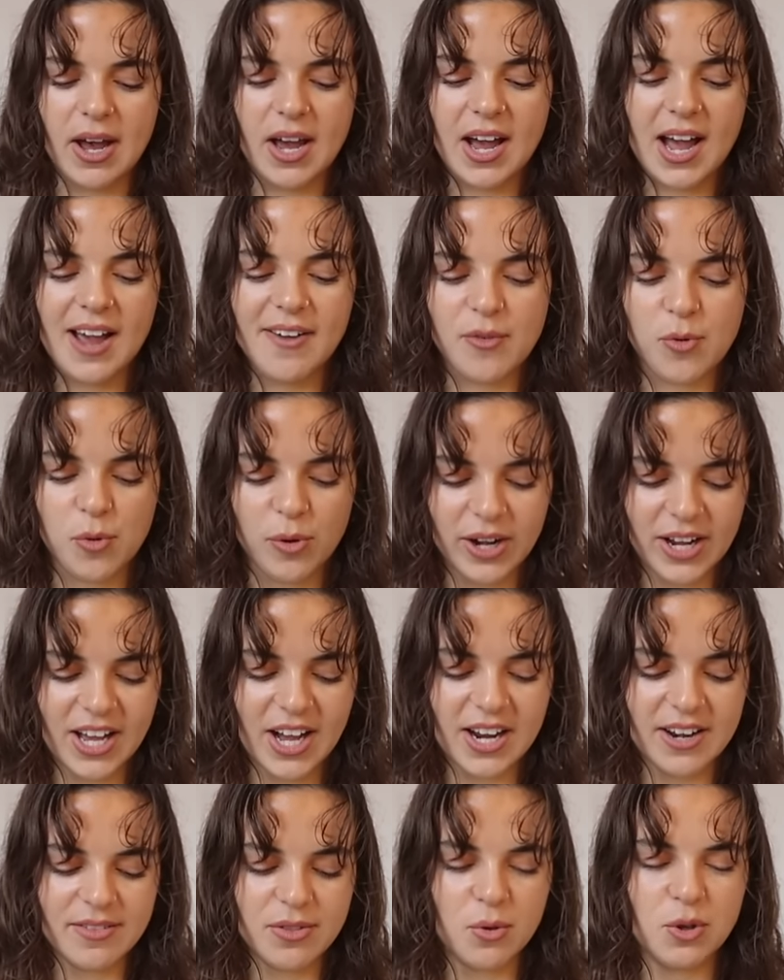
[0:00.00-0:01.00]
I've already
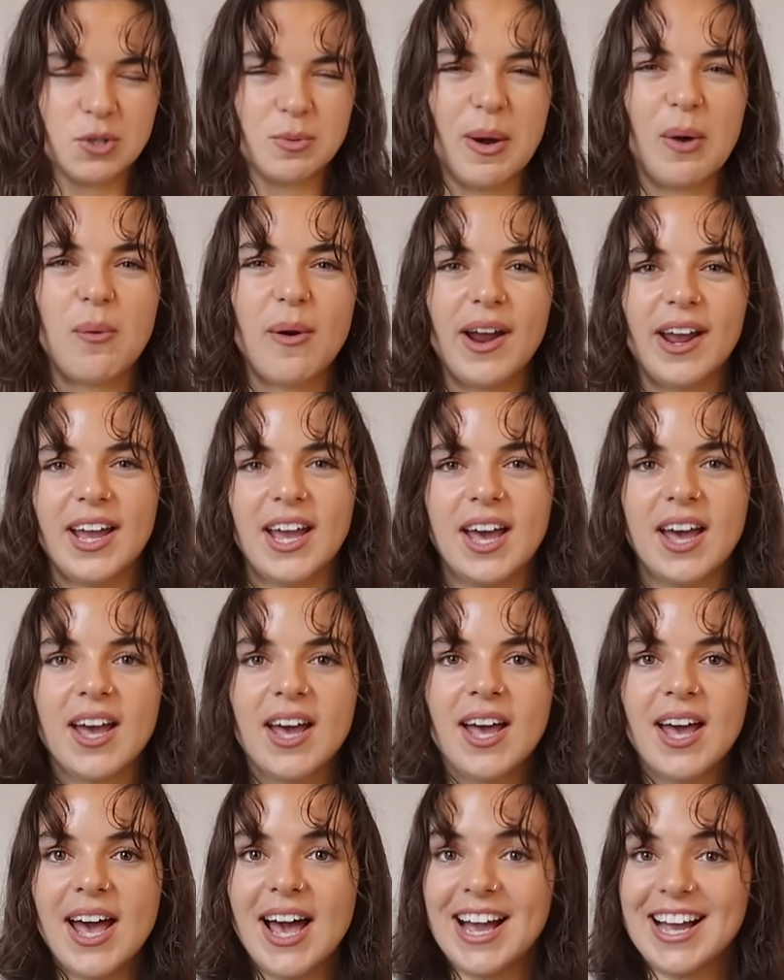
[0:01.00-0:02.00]
kind of thought about wearing it
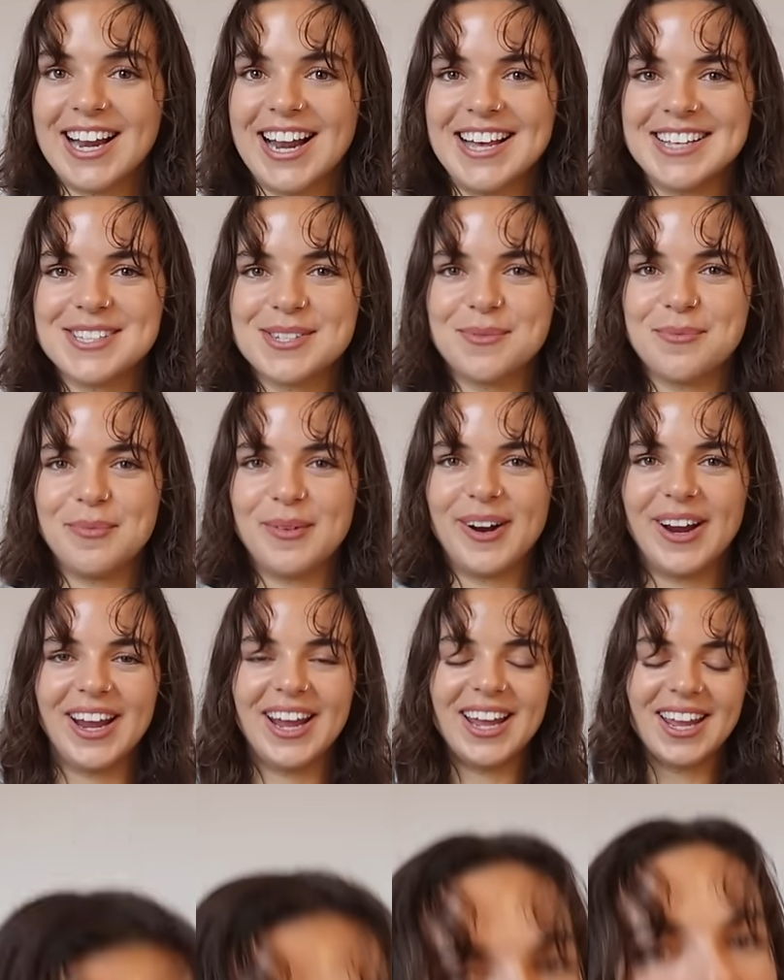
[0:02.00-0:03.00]
at
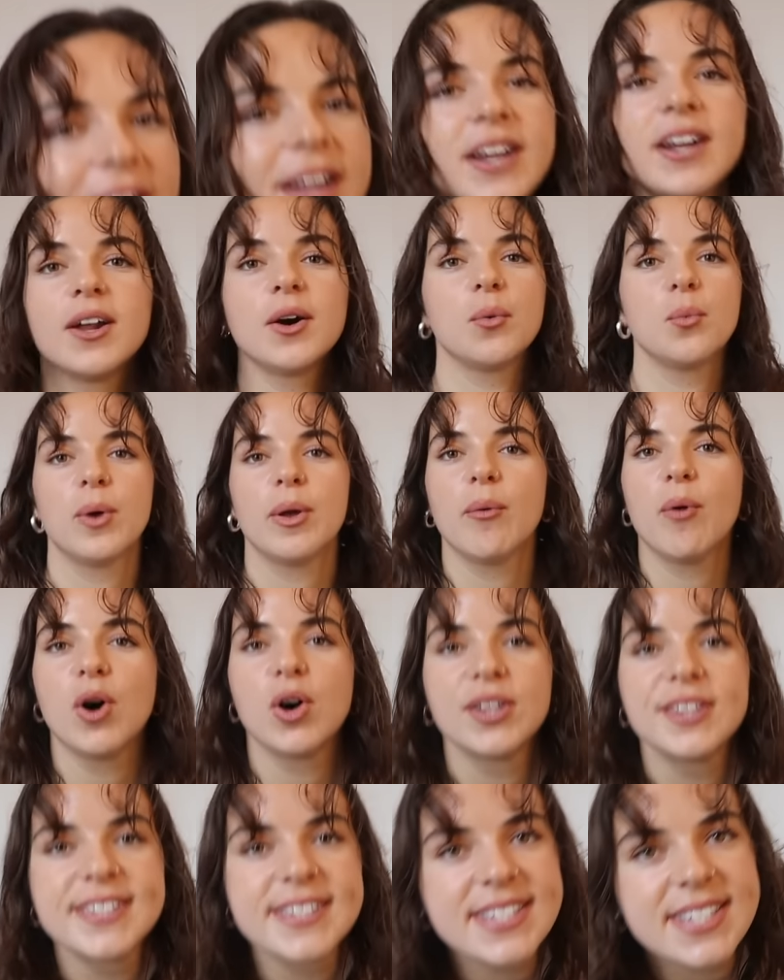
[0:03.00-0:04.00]
Glastonbury. When we were
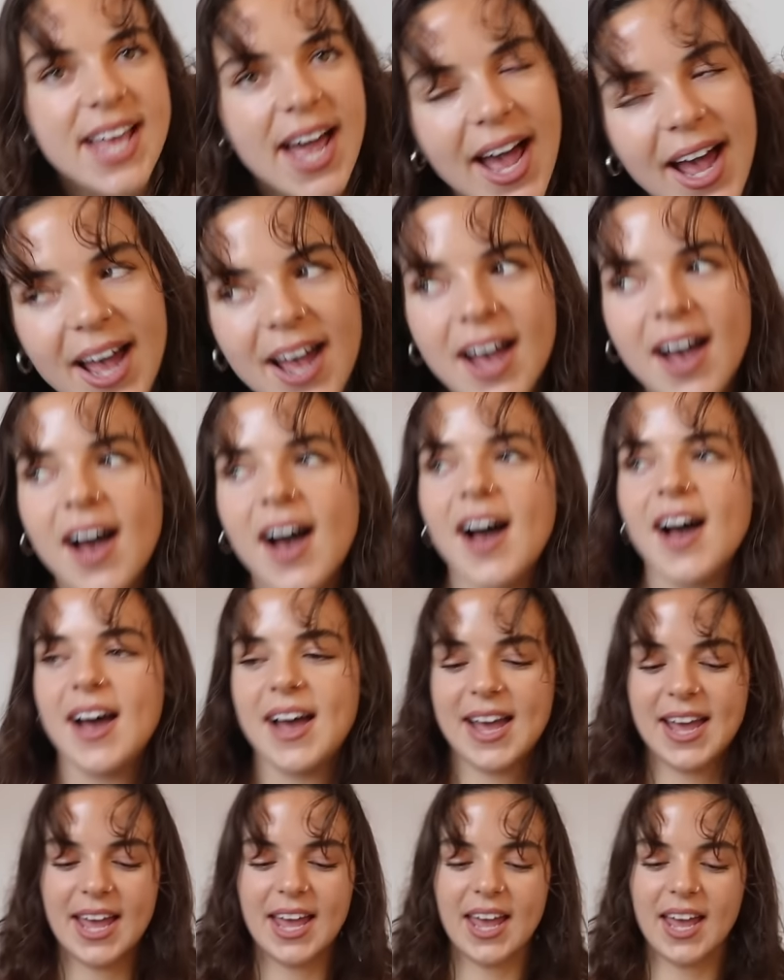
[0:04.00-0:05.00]
on set,
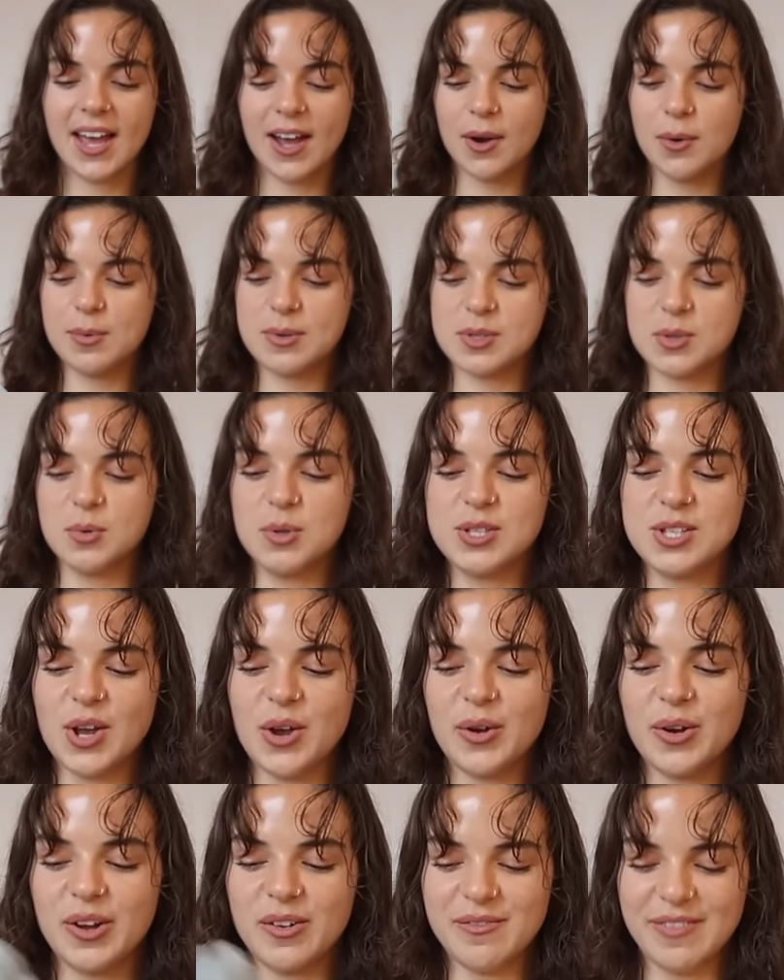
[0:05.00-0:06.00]
I was
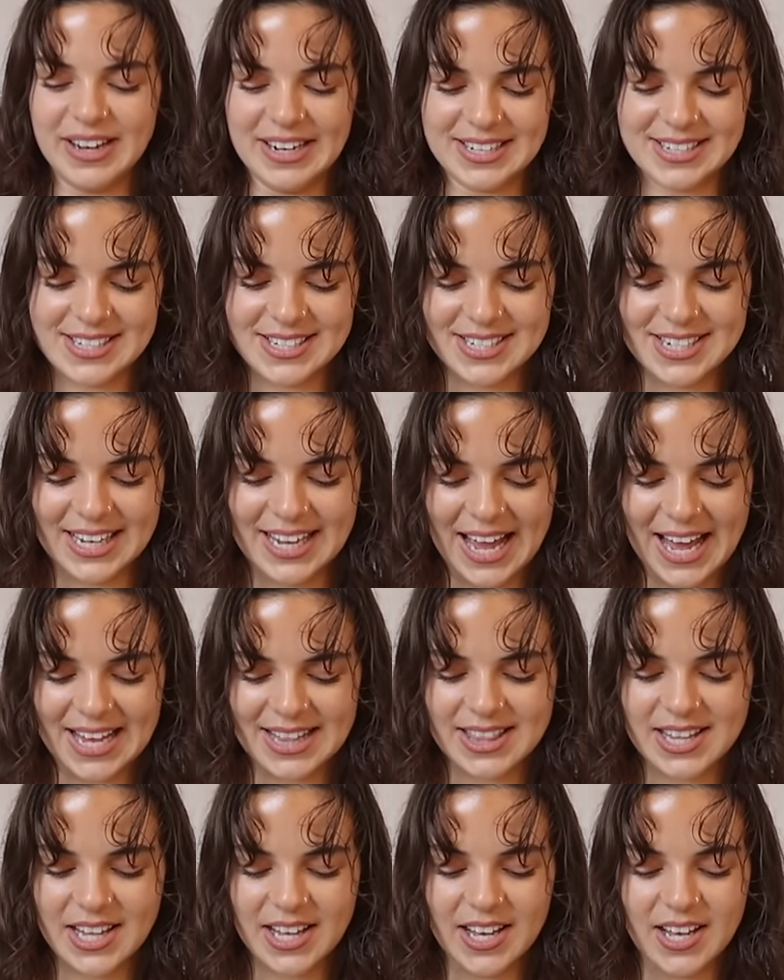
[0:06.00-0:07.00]
also convinced to
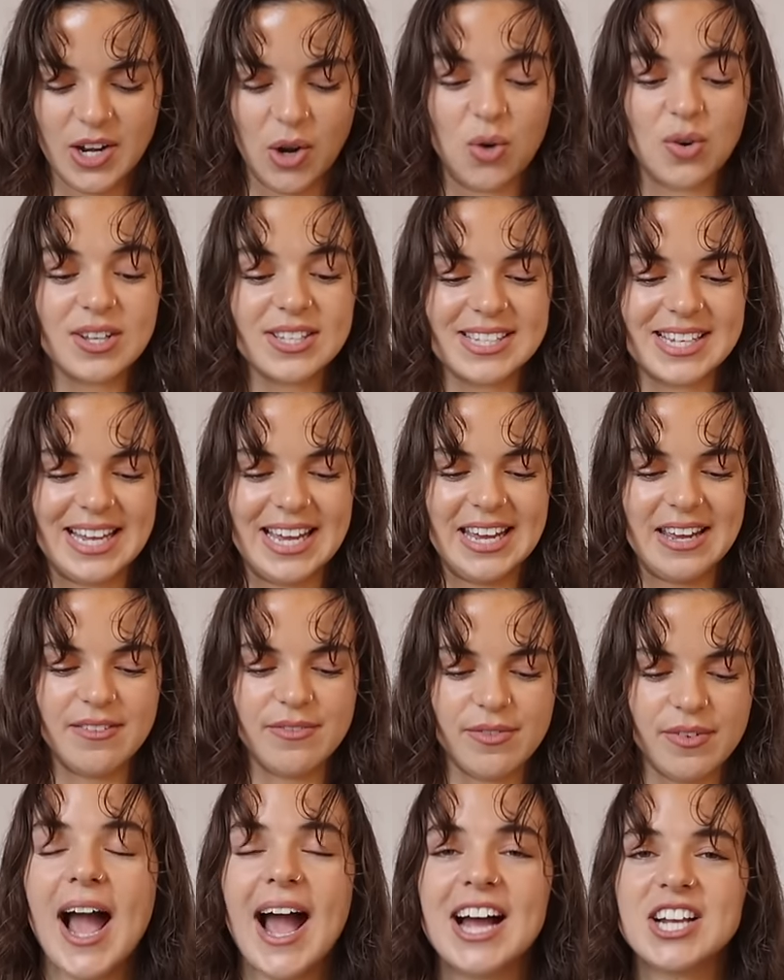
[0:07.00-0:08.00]
get the long
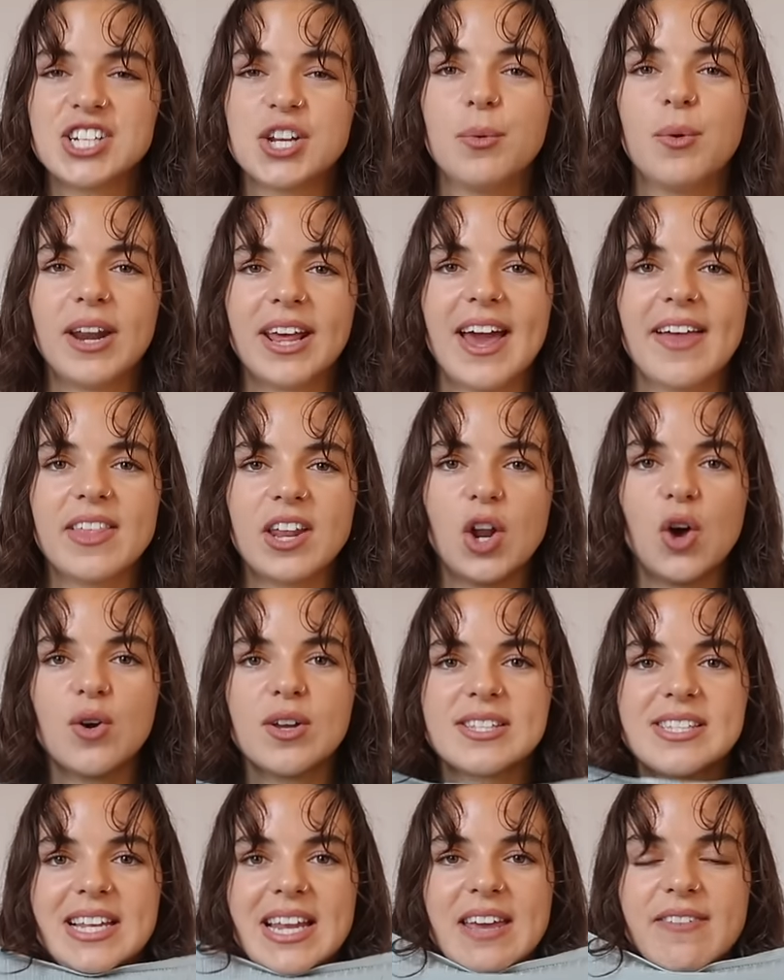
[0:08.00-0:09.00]
sleeve. I actually want to get the long
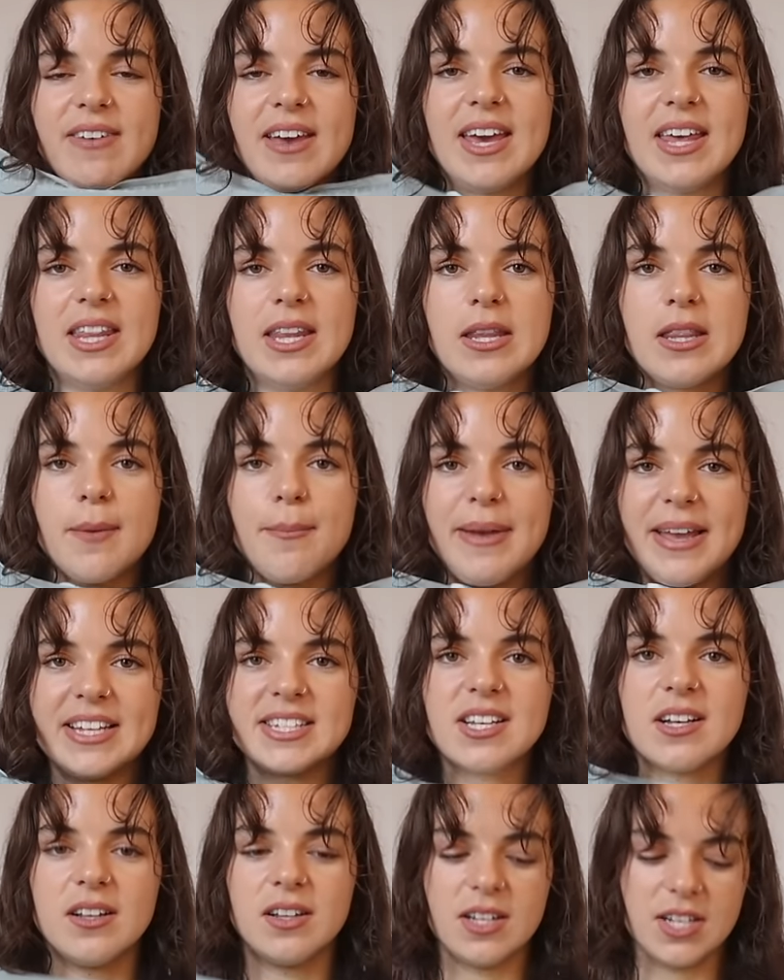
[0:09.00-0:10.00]
sleeve in the
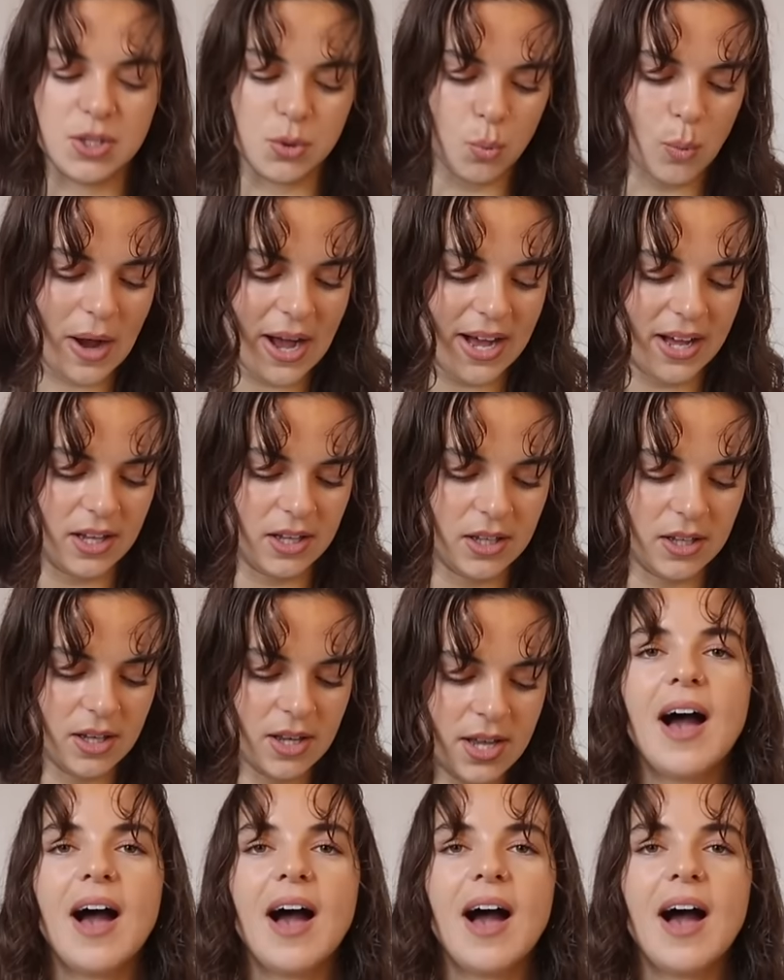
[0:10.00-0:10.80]
Beetle as well.